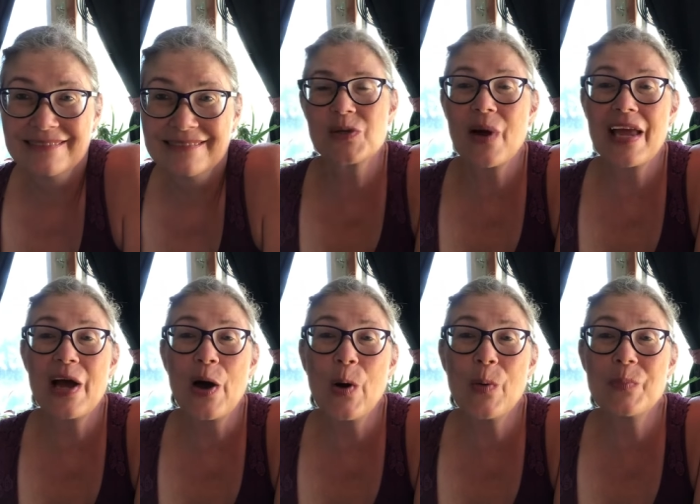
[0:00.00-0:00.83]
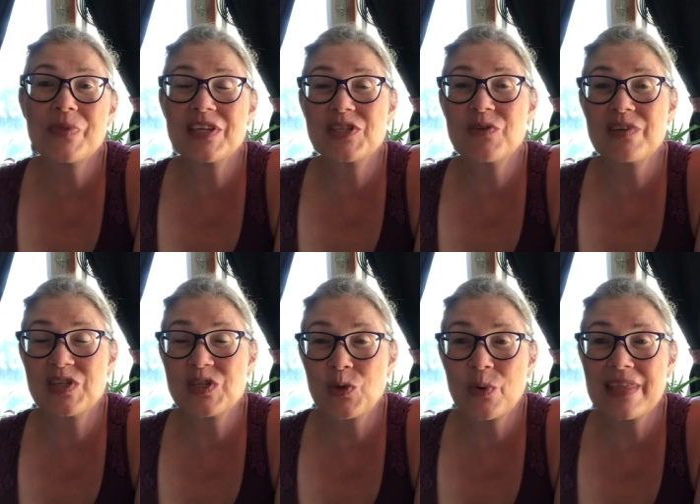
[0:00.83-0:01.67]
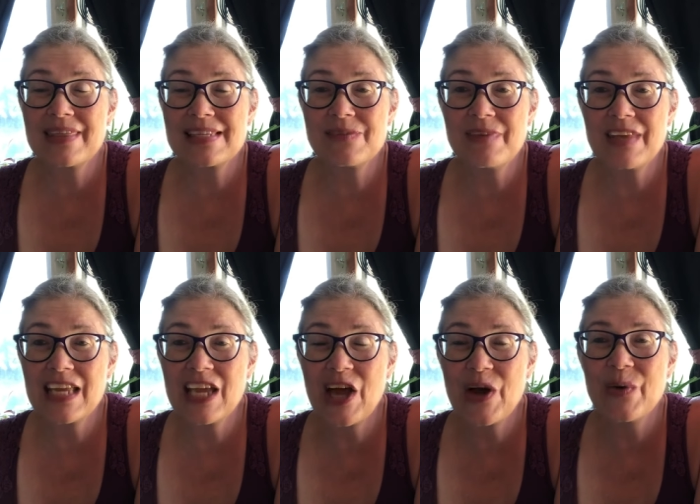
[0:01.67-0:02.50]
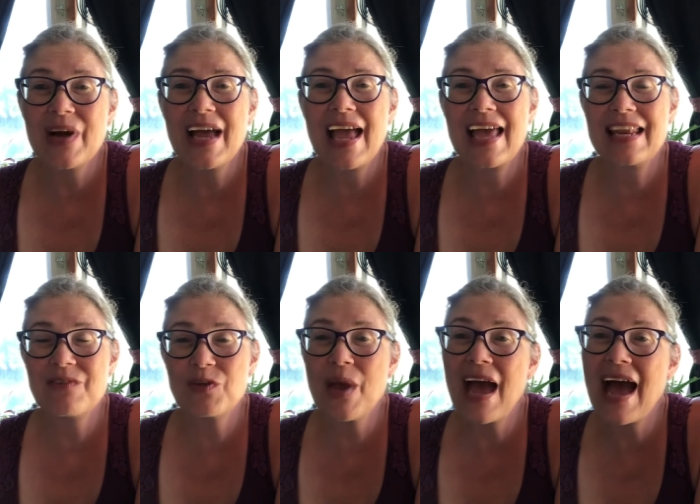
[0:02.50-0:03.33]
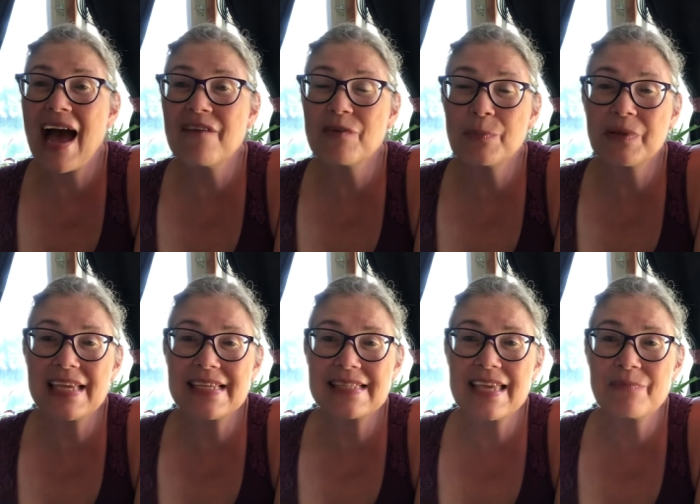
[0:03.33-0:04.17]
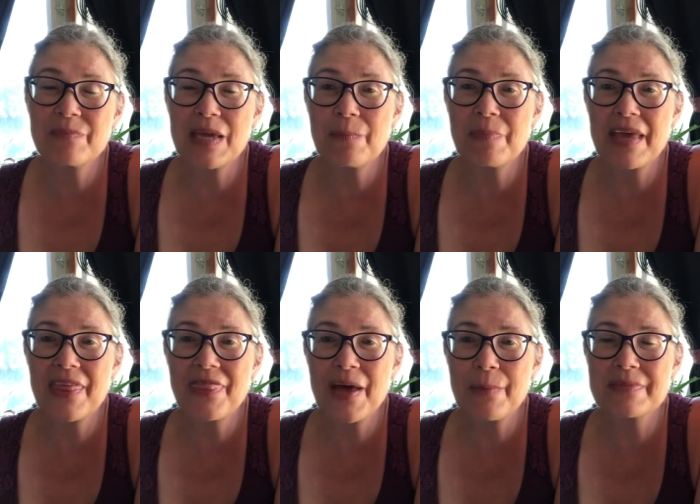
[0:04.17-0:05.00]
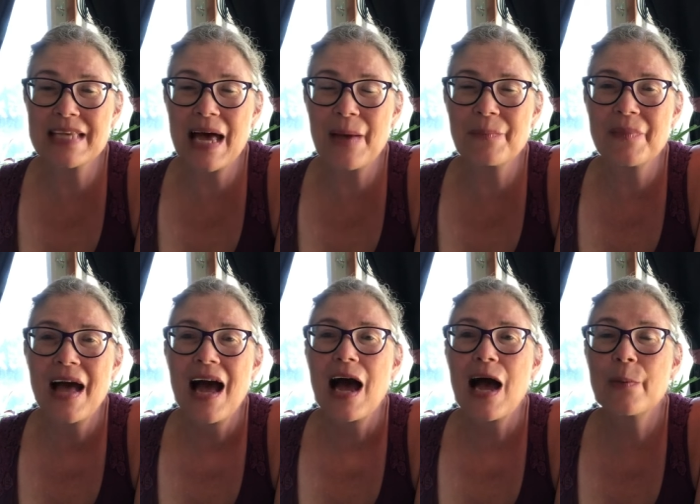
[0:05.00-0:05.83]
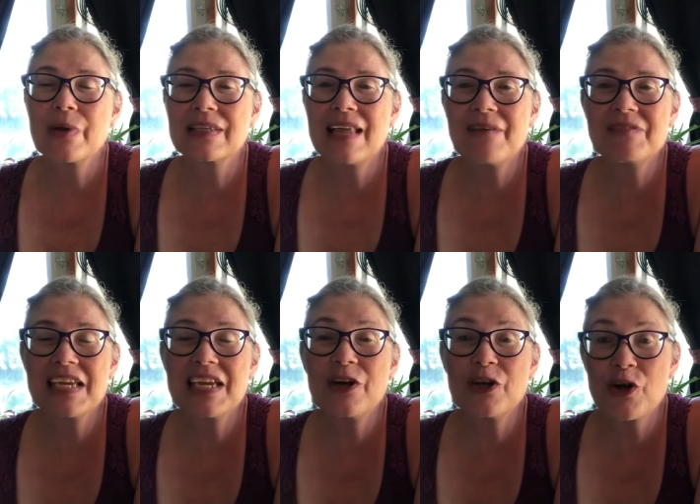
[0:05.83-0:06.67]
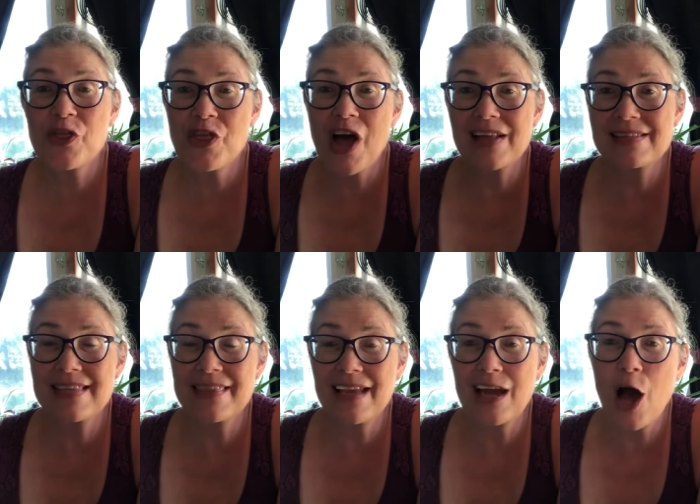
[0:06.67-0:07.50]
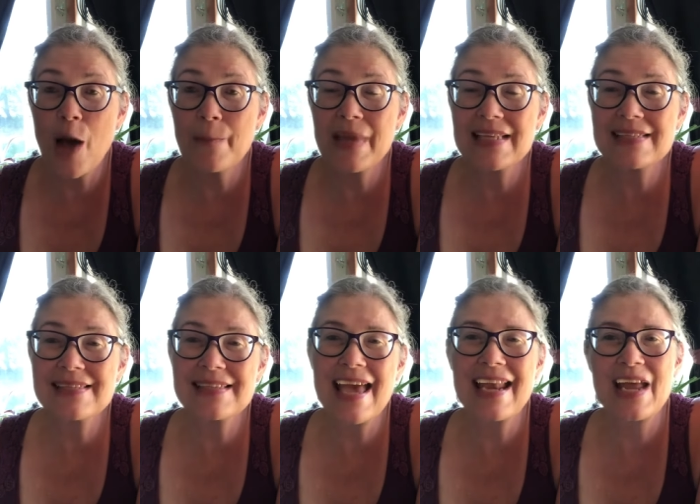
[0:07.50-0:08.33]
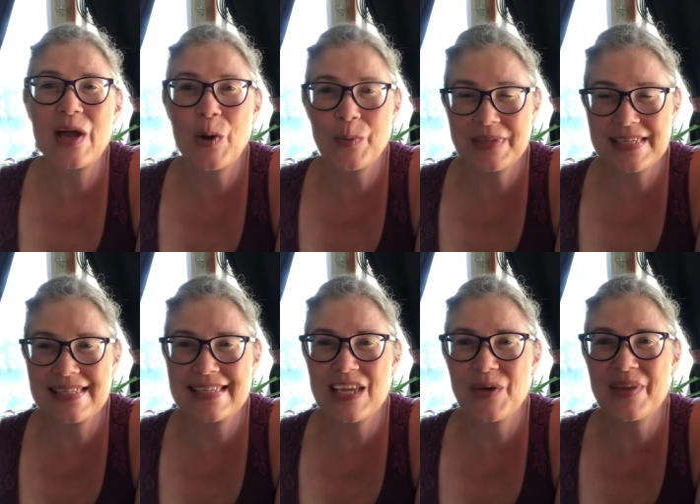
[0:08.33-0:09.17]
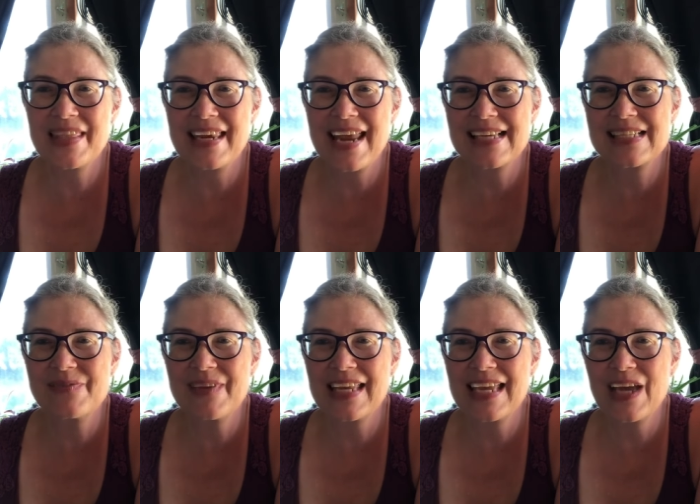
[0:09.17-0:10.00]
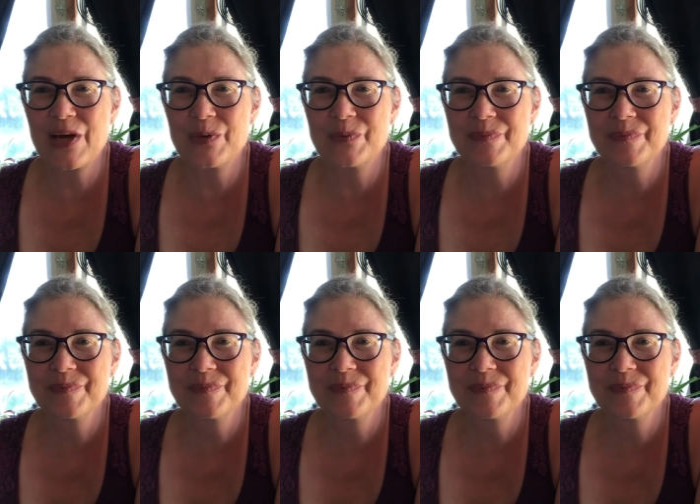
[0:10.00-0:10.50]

So I hope that you've enjoyed this video. And if you have, please give me a big thumbs up. I would love to hear your thoughts in the comments and I hope to see you in the next video.